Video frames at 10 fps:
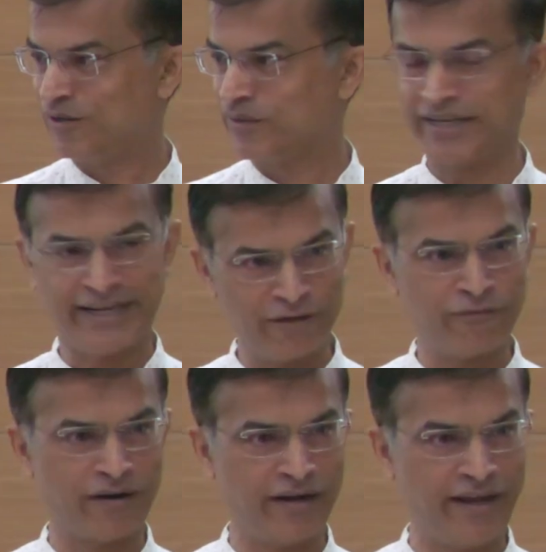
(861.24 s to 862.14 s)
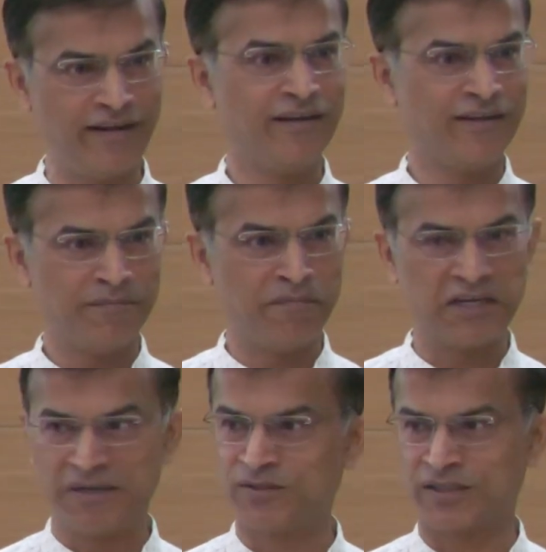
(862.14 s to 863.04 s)
Okay, get funding,
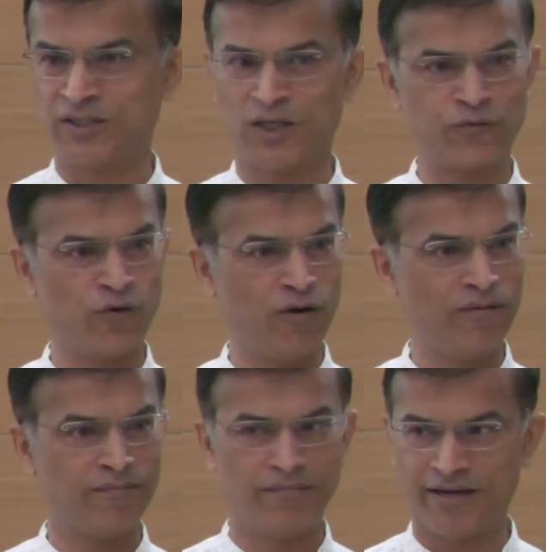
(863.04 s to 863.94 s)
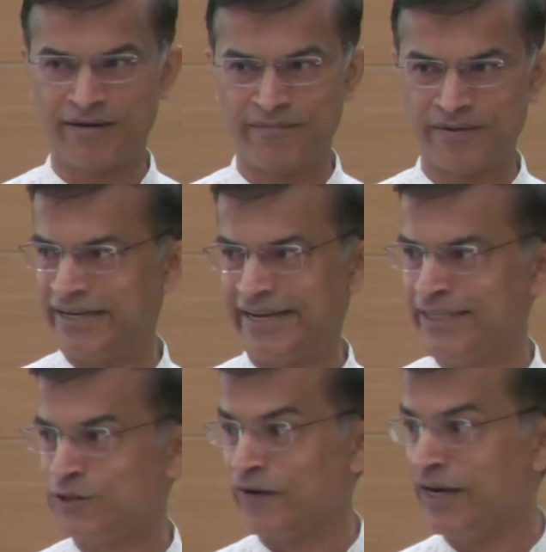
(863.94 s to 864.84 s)
become successful.
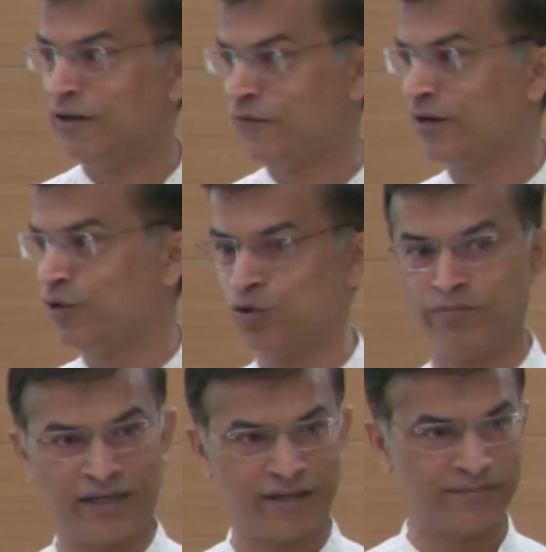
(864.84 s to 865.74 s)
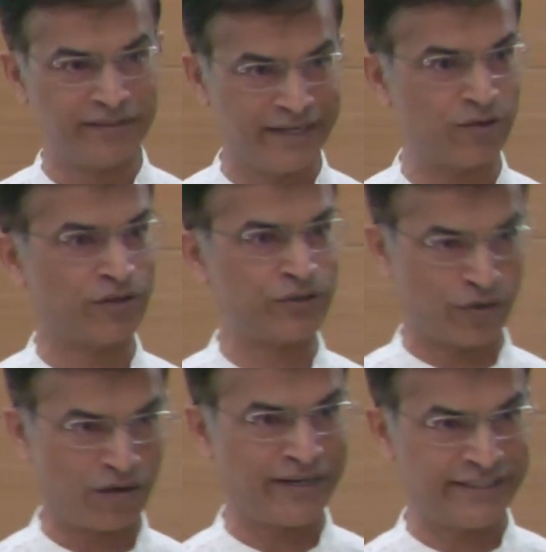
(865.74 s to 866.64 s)
It's very difficult to get on a
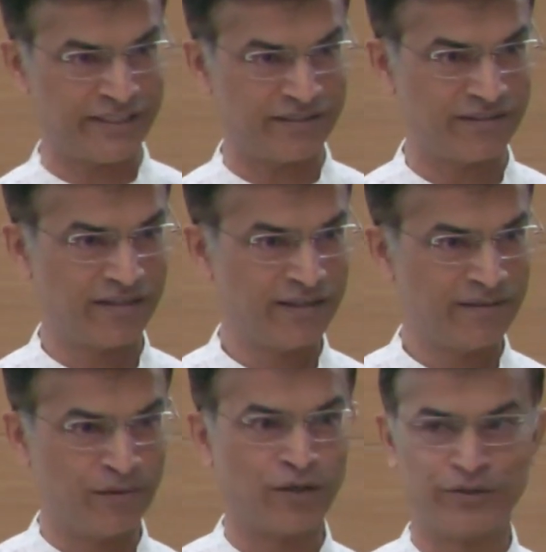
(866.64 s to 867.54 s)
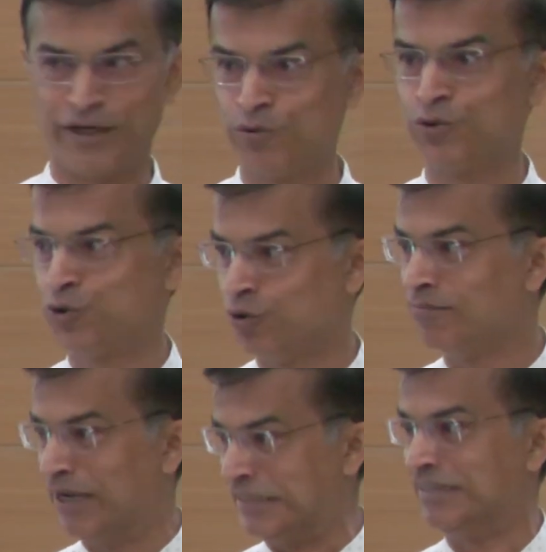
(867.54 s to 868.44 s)
stock exchange because you have to show
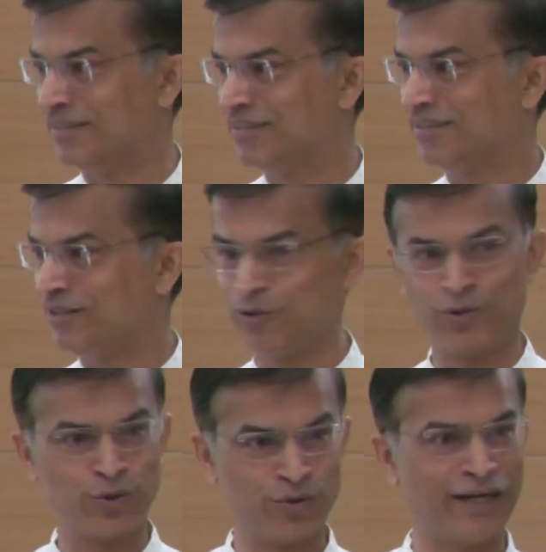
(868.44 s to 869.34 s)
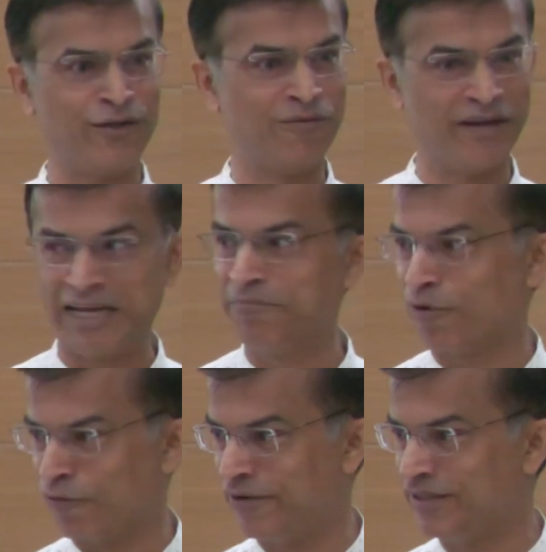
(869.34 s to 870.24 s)
money. You have to show that you're making
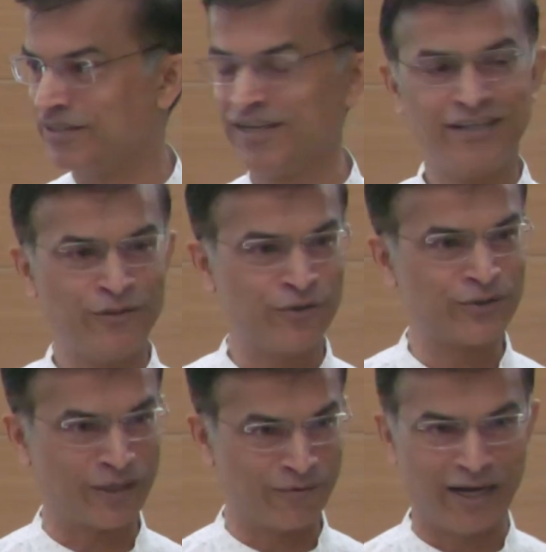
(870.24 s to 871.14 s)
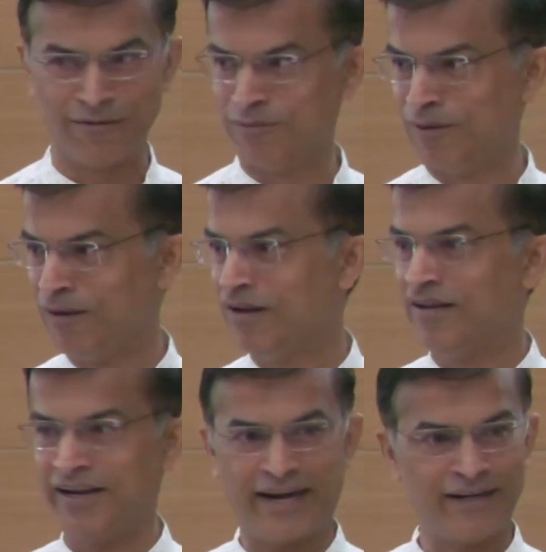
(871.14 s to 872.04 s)
profits, you're survivable,
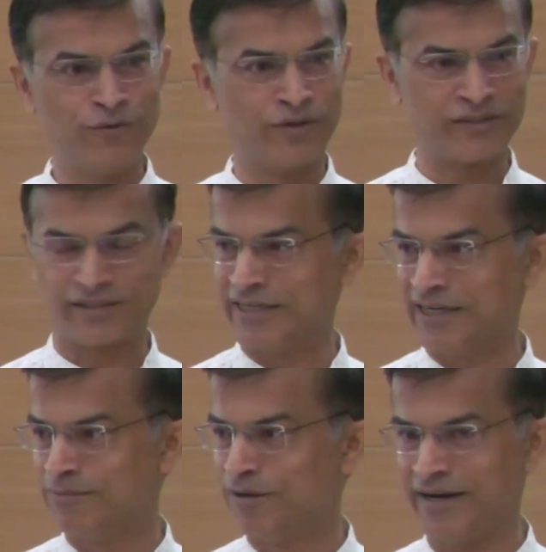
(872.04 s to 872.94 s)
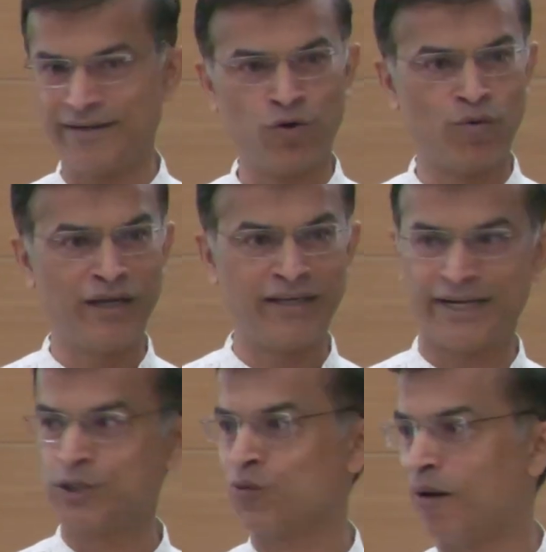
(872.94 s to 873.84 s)
and you're sustainable, and nobody
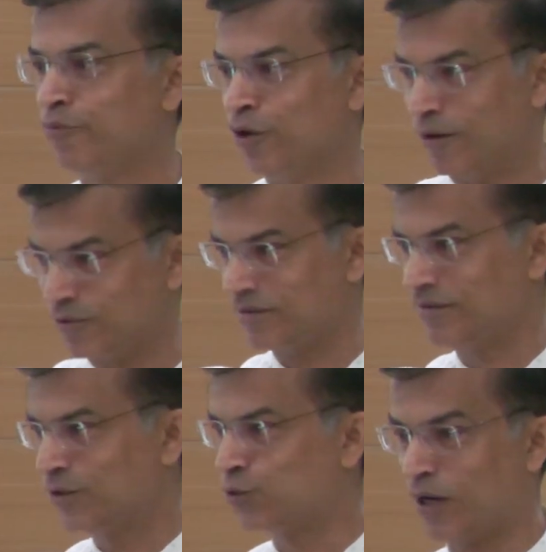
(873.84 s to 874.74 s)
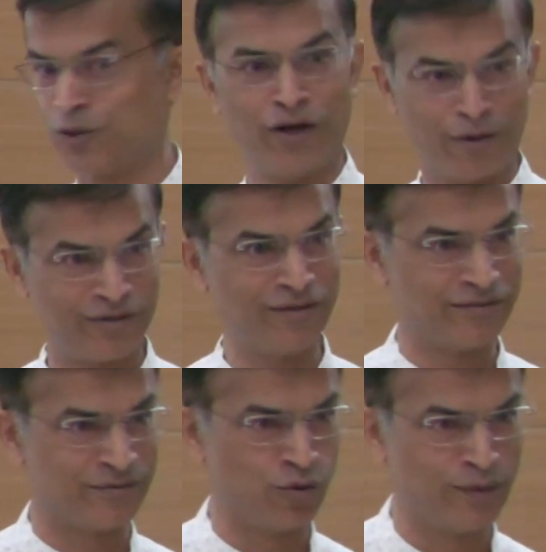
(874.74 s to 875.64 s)
can swat you out.
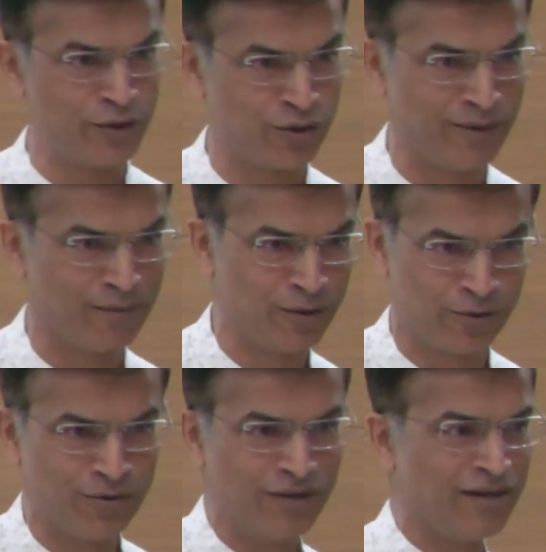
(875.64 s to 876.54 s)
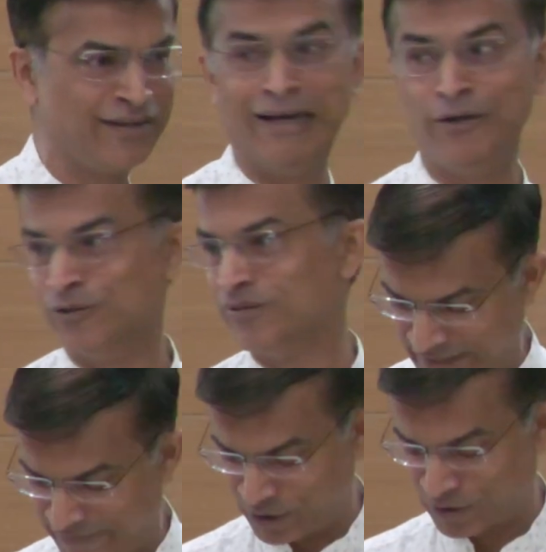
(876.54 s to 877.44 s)
Nobody should be able to kill you.
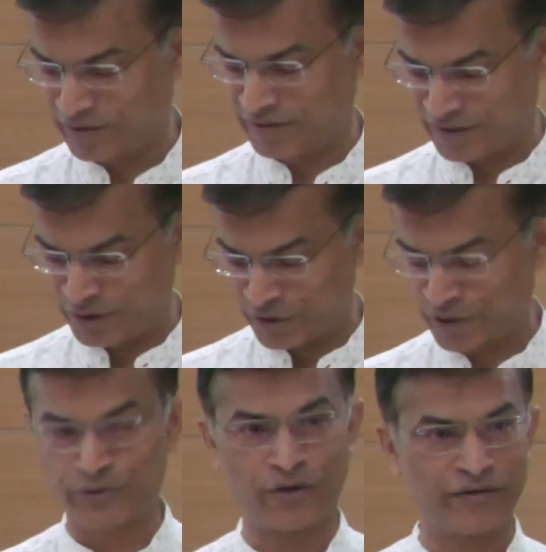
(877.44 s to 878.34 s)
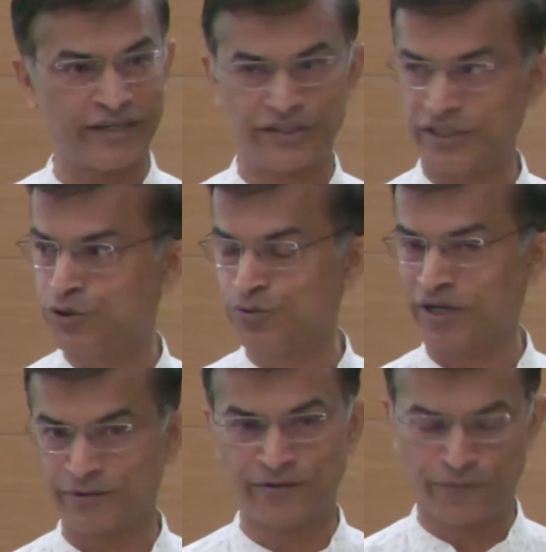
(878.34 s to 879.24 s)
They were on New York Stock Exchange
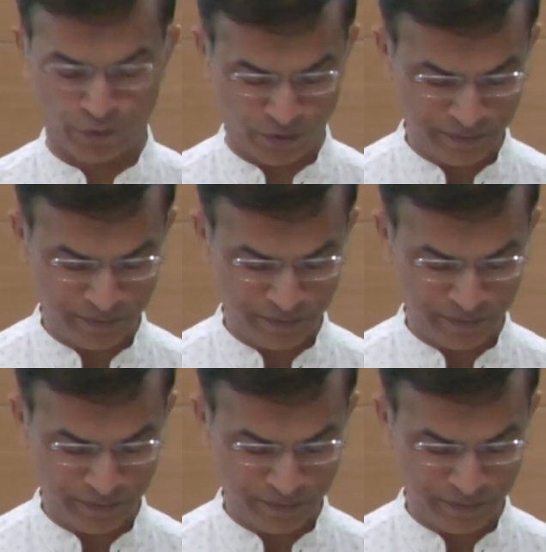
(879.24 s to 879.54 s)
2004.